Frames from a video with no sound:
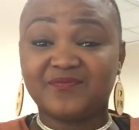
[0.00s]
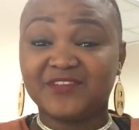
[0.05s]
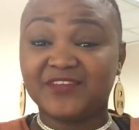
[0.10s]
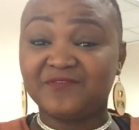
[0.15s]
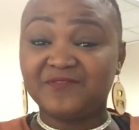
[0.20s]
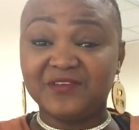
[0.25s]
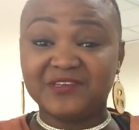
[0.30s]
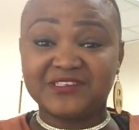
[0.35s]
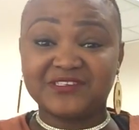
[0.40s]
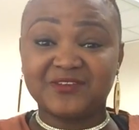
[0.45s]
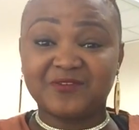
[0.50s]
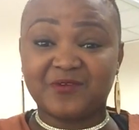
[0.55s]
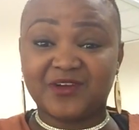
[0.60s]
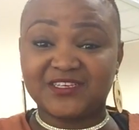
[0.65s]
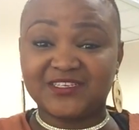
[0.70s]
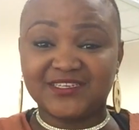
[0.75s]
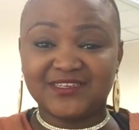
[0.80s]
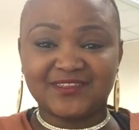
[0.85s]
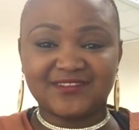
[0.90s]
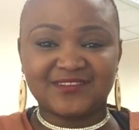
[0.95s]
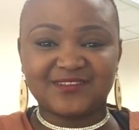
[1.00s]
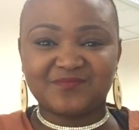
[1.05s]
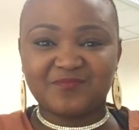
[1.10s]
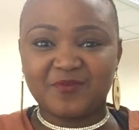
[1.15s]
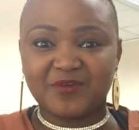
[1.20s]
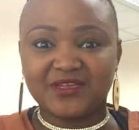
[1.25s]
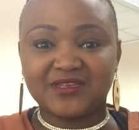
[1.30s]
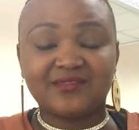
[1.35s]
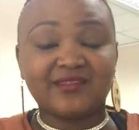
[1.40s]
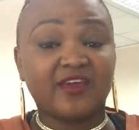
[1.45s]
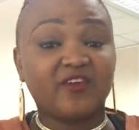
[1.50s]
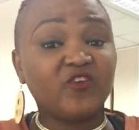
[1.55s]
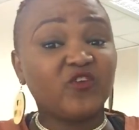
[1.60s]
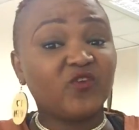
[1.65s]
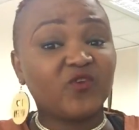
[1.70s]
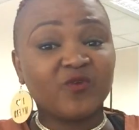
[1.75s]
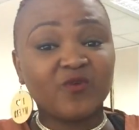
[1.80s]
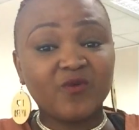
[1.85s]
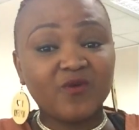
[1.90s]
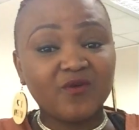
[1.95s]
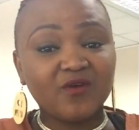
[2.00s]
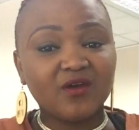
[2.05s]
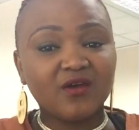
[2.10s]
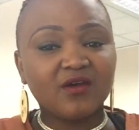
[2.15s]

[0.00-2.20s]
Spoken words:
If you're still watching at this point, thank you.